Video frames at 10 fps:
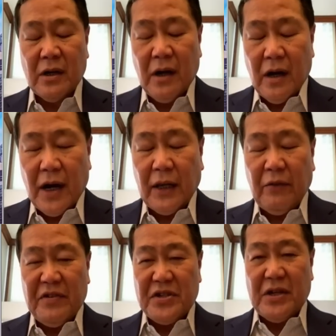
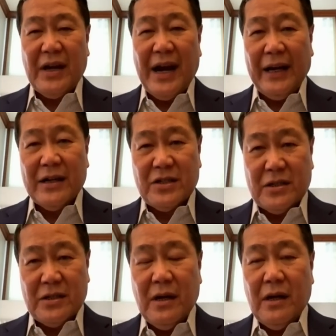artificial islands,
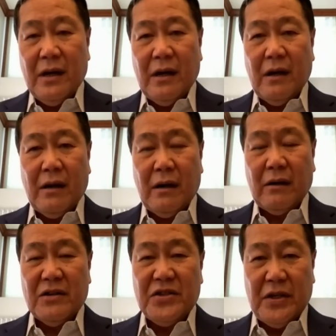
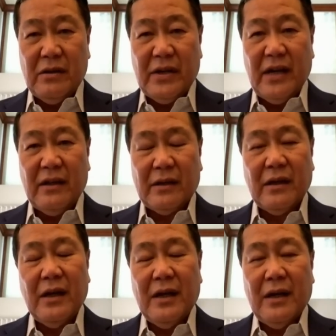considering that
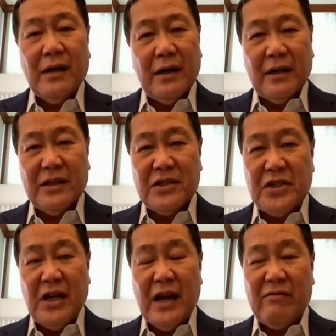the
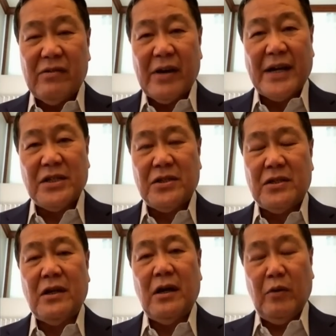sea level rise
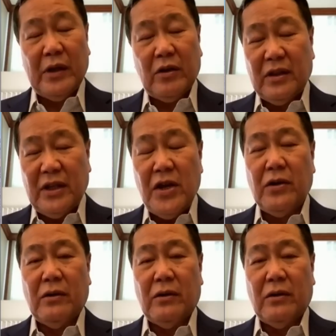will continue